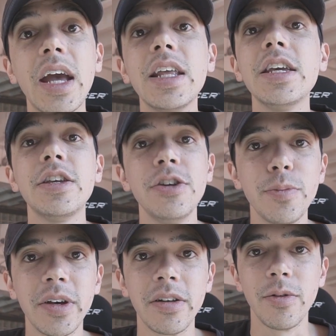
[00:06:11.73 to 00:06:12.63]
any
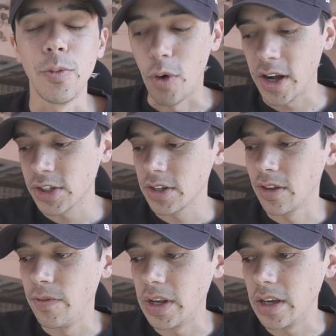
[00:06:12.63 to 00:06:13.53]
human watched
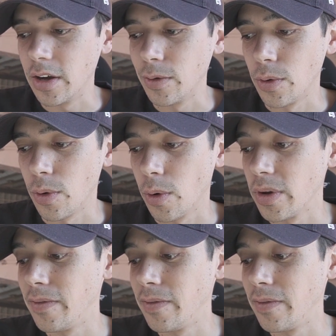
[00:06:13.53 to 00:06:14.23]
the video or